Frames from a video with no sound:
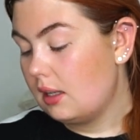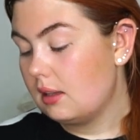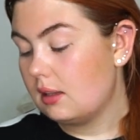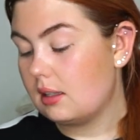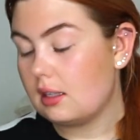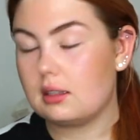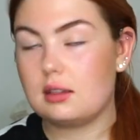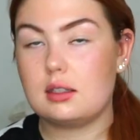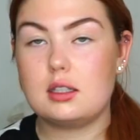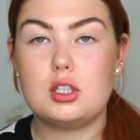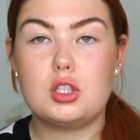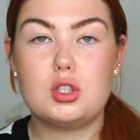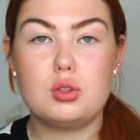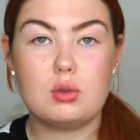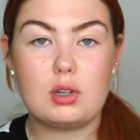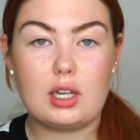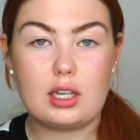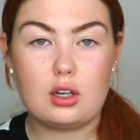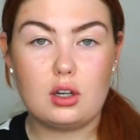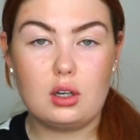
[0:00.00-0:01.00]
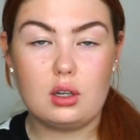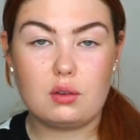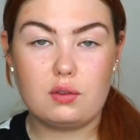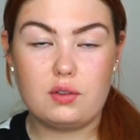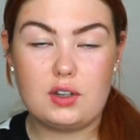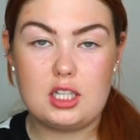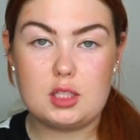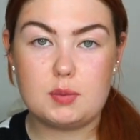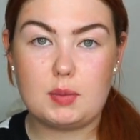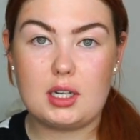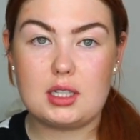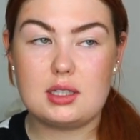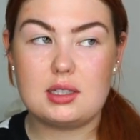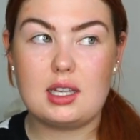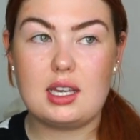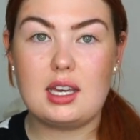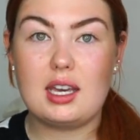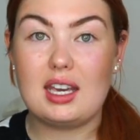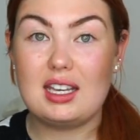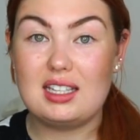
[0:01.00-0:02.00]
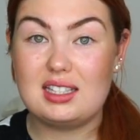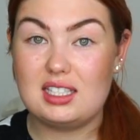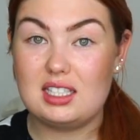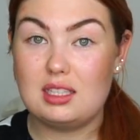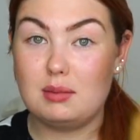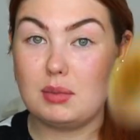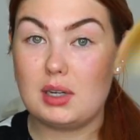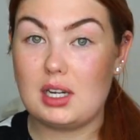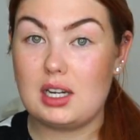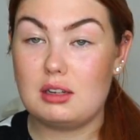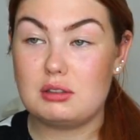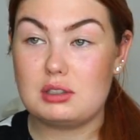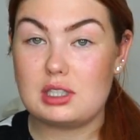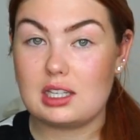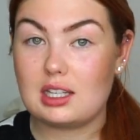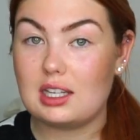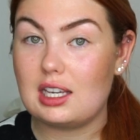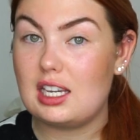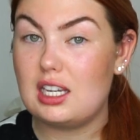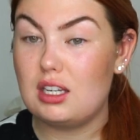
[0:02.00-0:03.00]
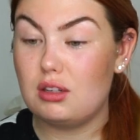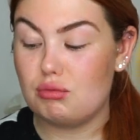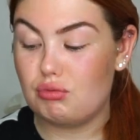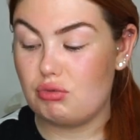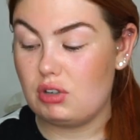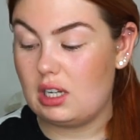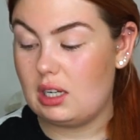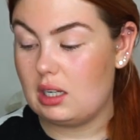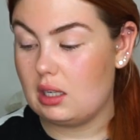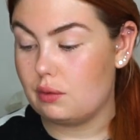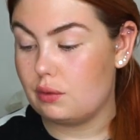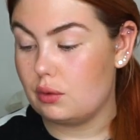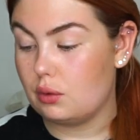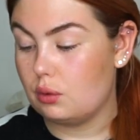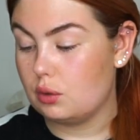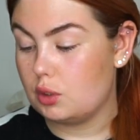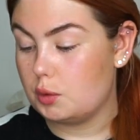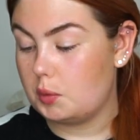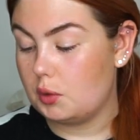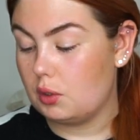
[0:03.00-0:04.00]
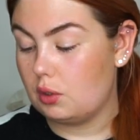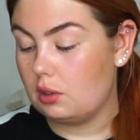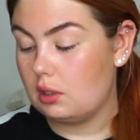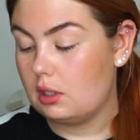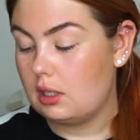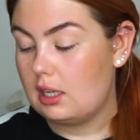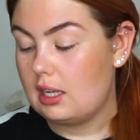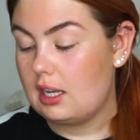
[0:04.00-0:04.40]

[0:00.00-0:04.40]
they do glycolic face pad, they're £18, again really affordable.